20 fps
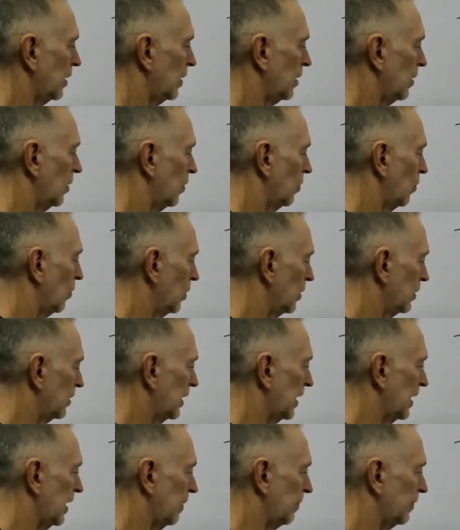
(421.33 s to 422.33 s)
1
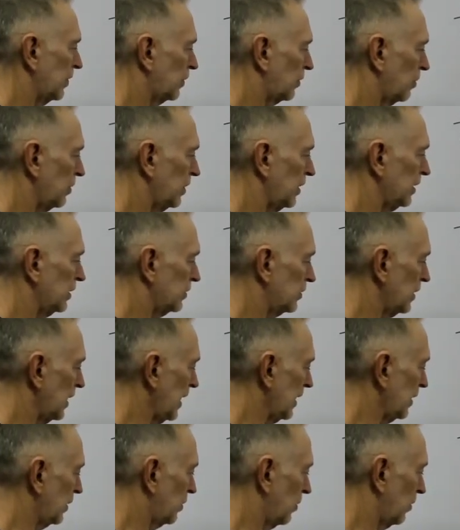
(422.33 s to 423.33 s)
times 3 is
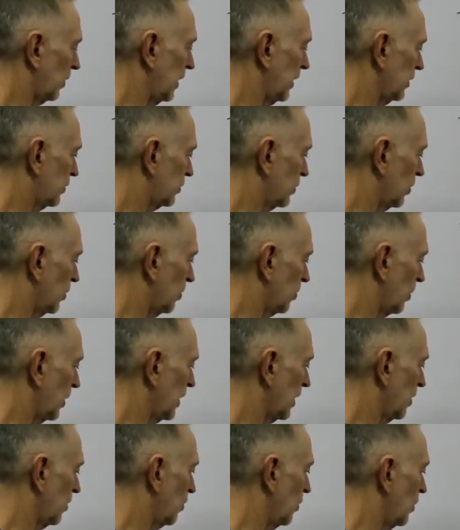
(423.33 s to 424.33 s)
that 3, so bring
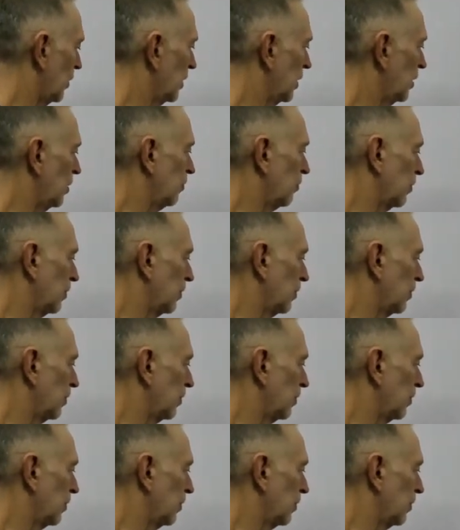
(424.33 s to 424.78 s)
a 1 over.